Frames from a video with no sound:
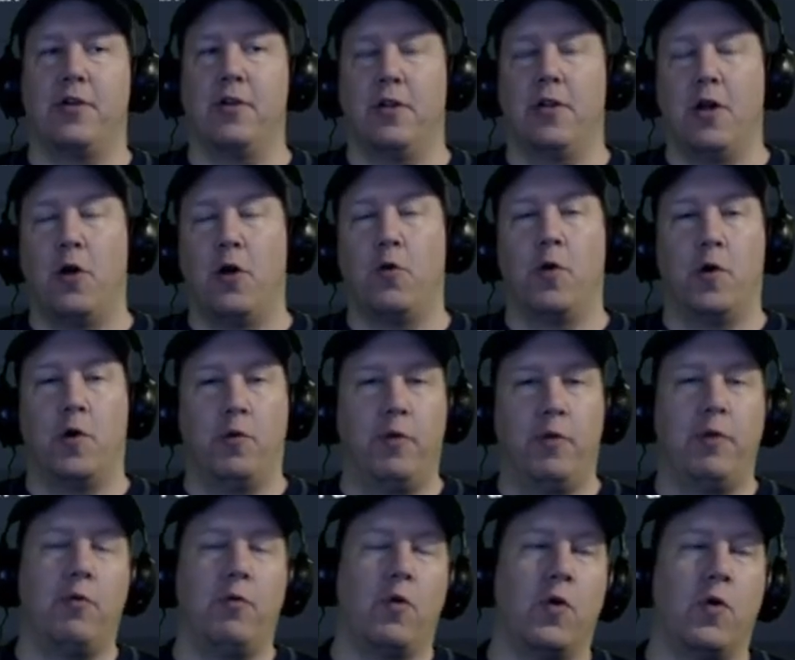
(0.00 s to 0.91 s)
lower
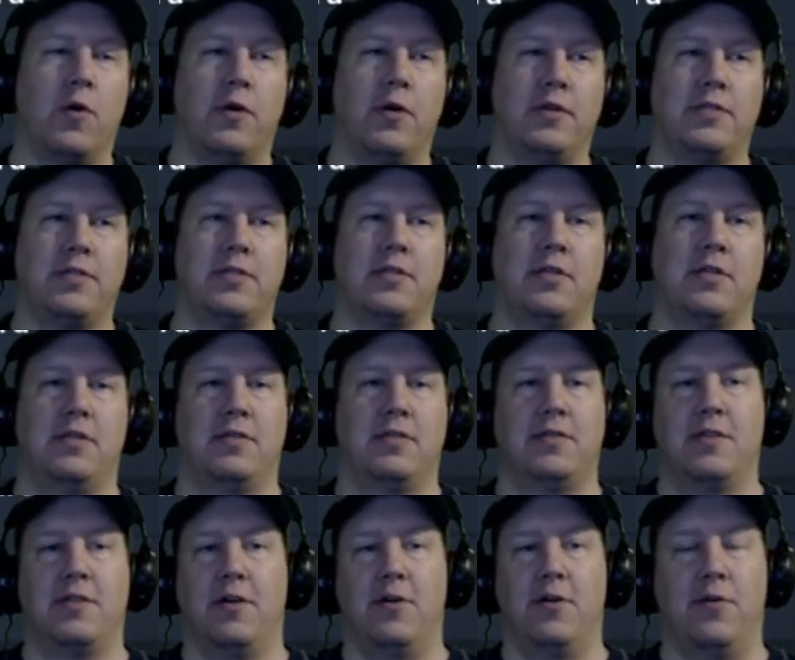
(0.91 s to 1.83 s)
rewards,
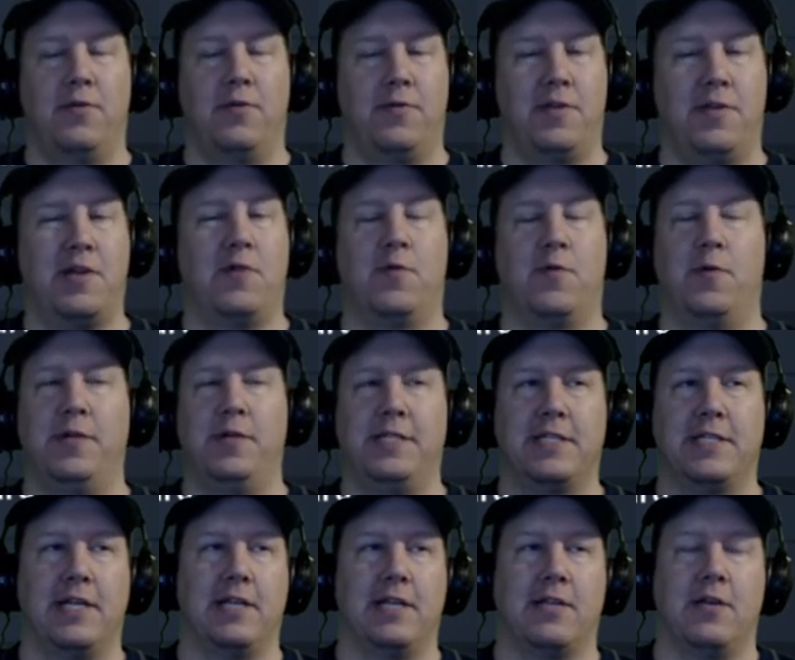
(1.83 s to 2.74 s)
so don't
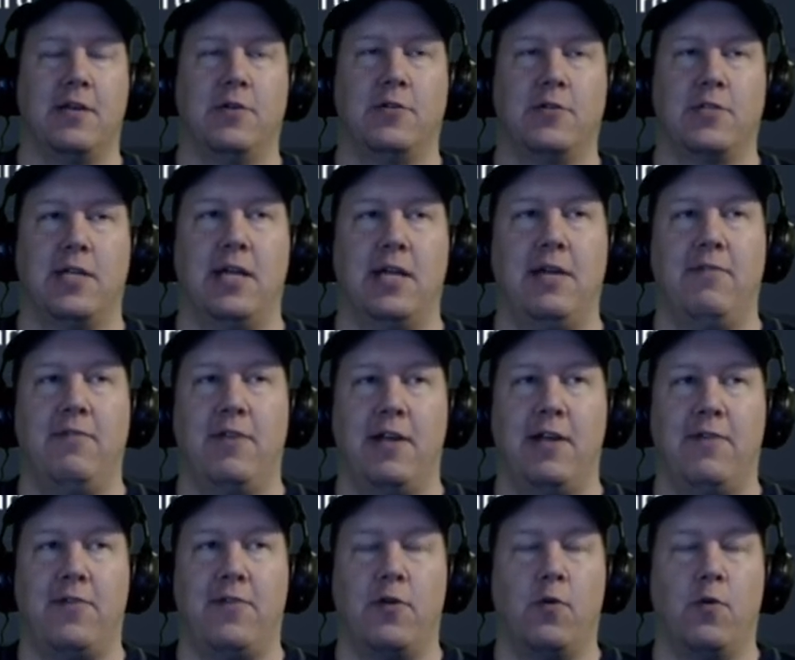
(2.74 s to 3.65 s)
reset those even
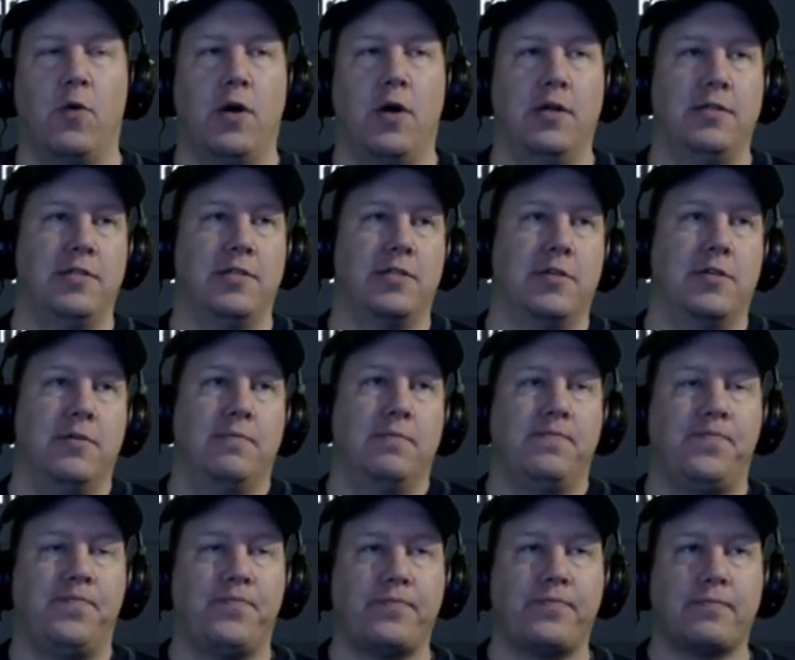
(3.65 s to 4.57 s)
if you're wanting to.
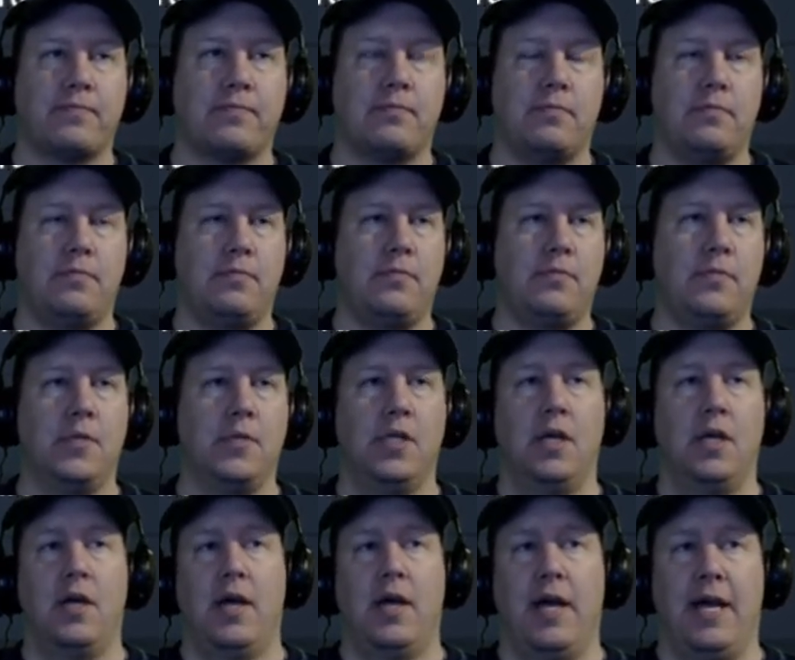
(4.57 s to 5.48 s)

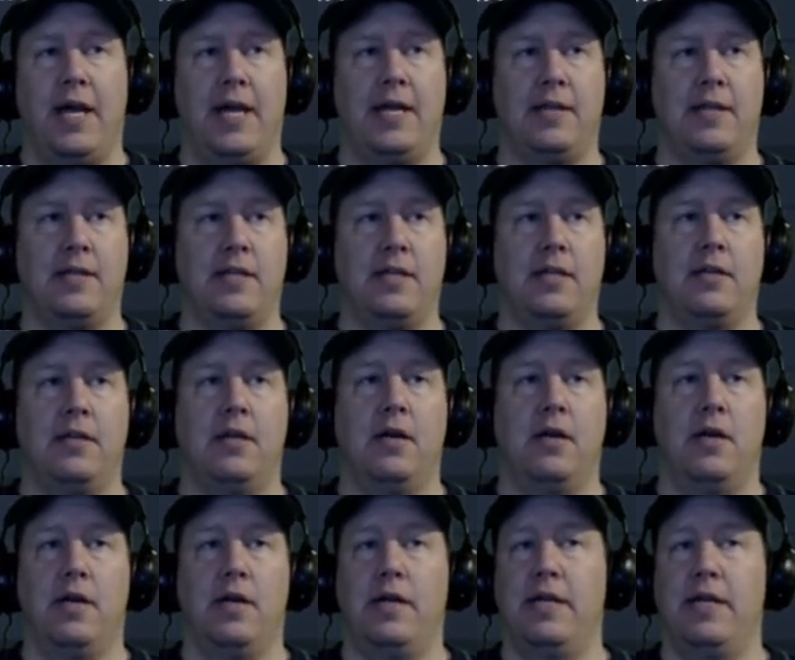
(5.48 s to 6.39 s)
And the, uh,
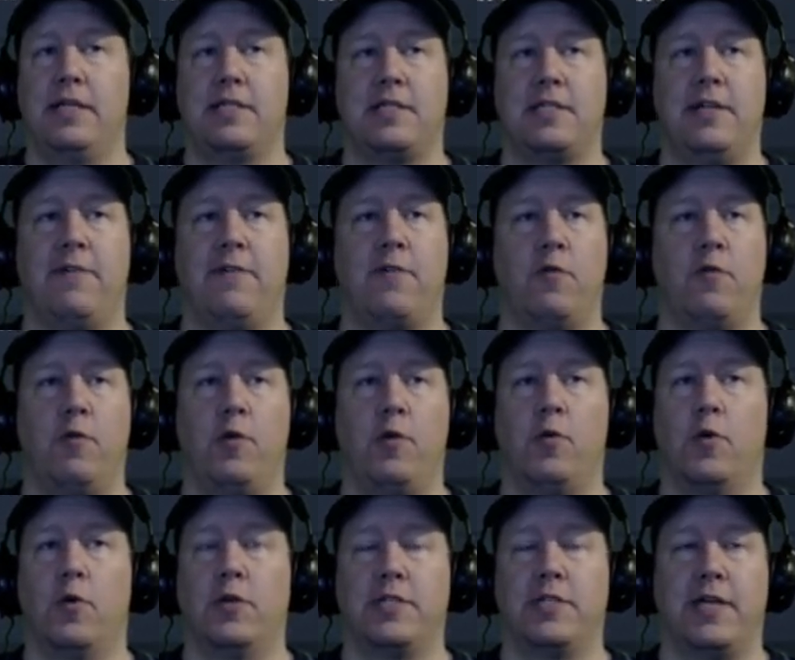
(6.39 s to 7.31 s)
it's different
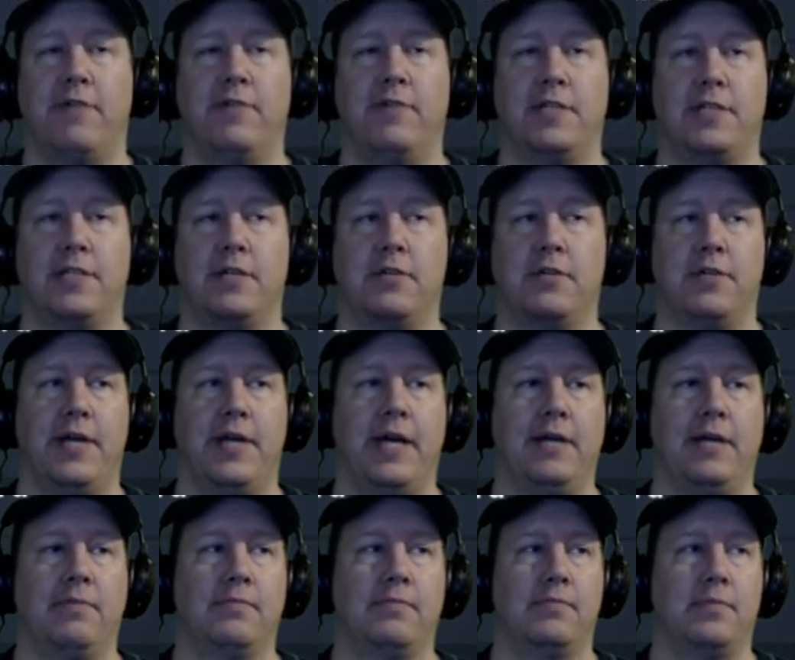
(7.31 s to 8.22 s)
rewards every single
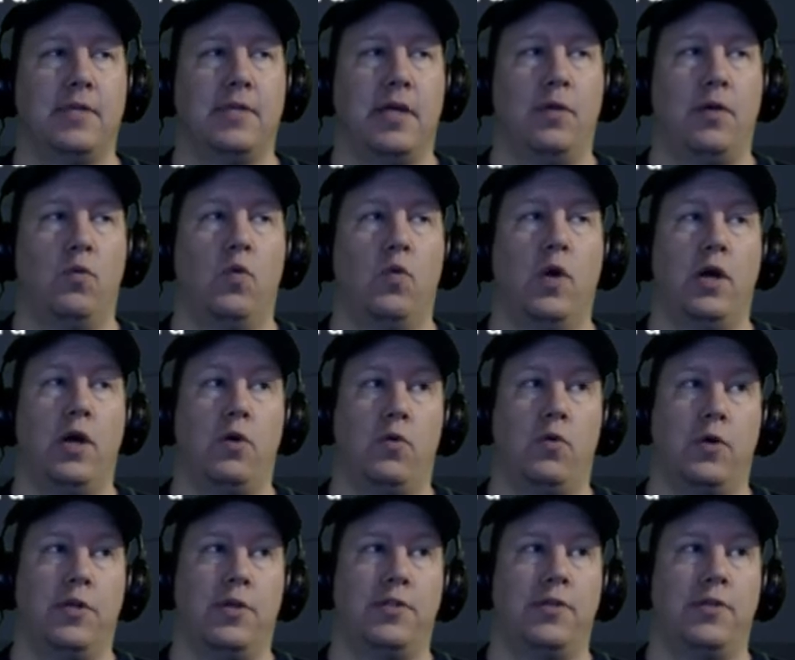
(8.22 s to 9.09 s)
day and well worth